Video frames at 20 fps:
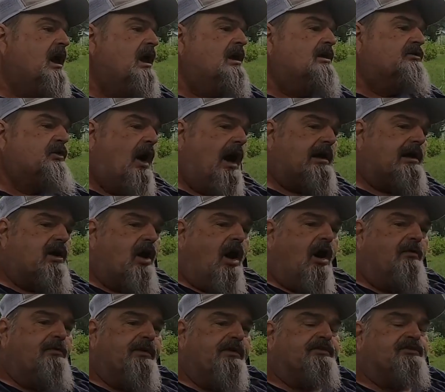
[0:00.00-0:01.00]
So I
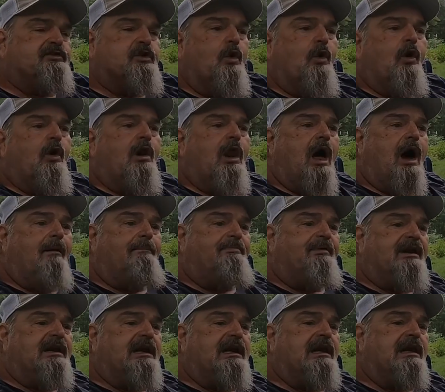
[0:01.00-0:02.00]
called the school up
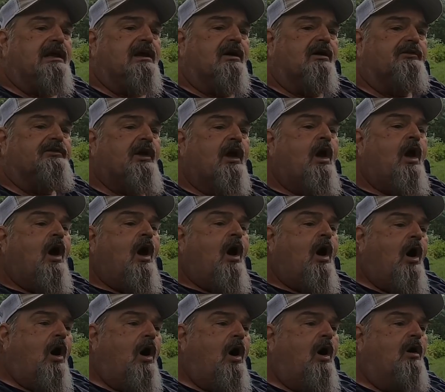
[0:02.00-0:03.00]
and he goes,
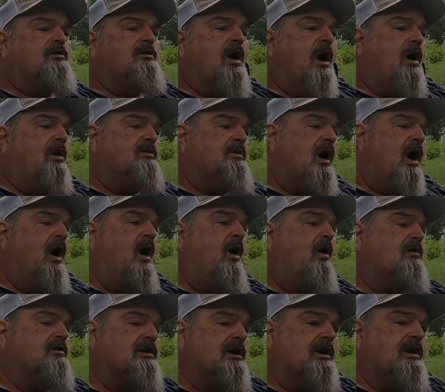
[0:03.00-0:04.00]
oh no
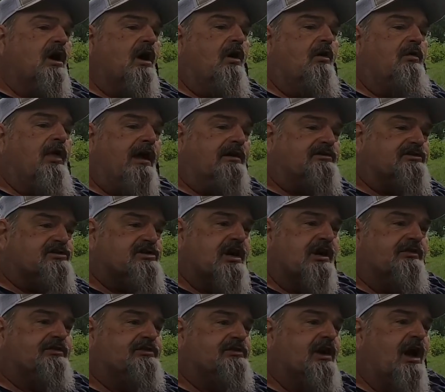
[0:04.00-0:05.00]
no you know that's
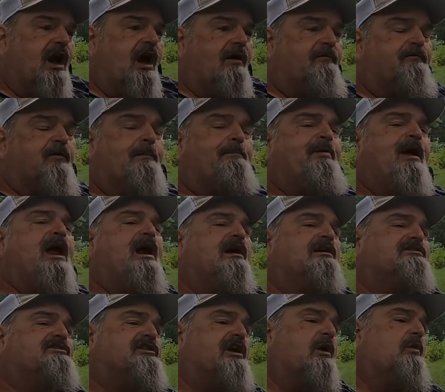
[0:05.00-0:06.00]
just uh, for
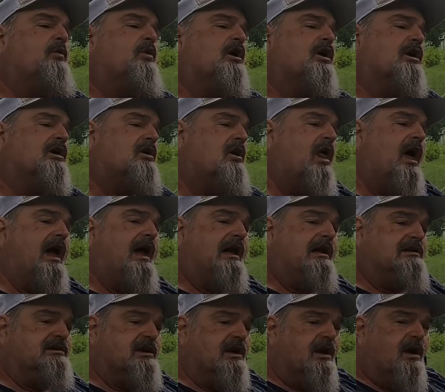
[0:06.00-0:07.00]
parents that work
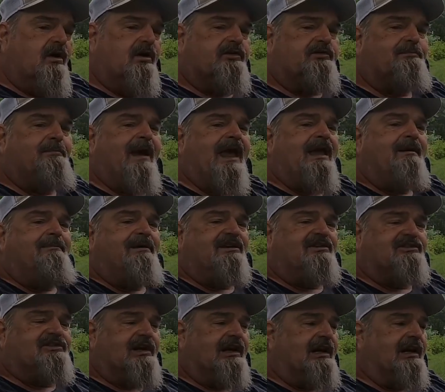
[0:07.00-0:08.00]
late you know it's
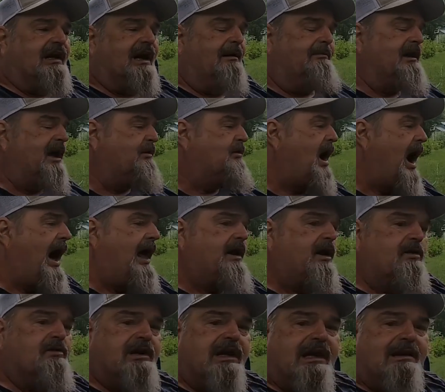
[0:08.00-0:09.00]
babysitting i'm like well, i
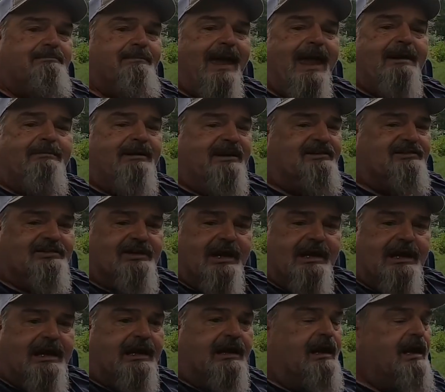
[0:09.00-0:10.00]
don't need
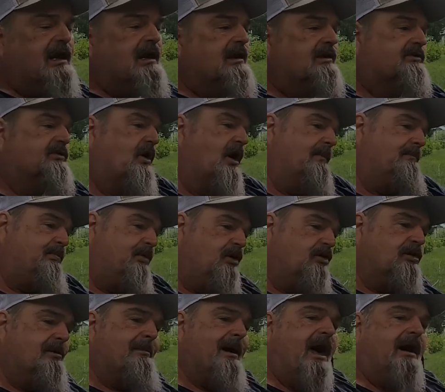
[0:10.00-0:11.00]
babysitting so i
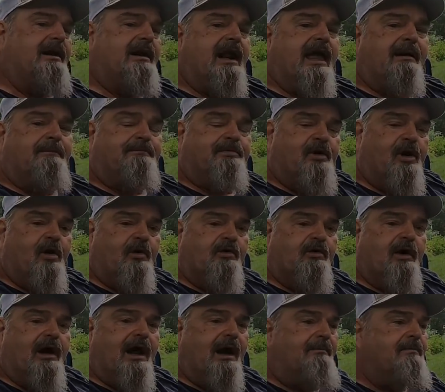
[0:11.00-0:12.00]
pulled them out of that
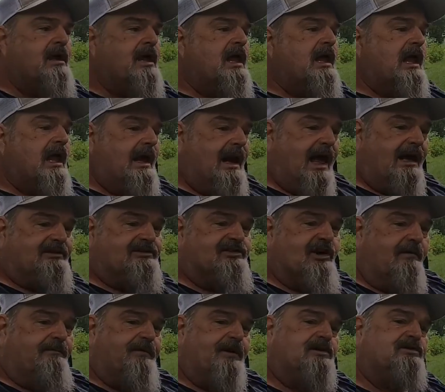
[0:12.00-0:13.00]
program and i
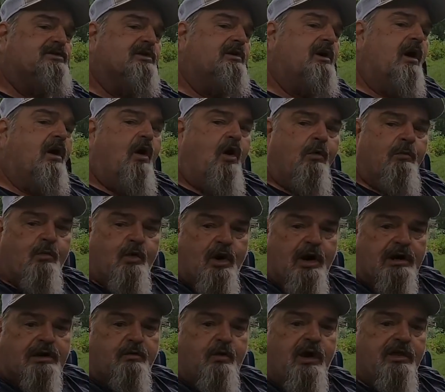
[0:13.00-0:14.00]
suffered due to
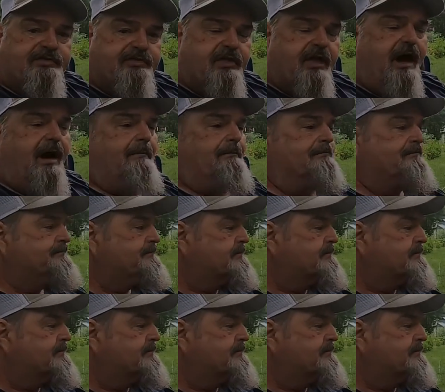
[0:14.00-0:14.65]
homework with them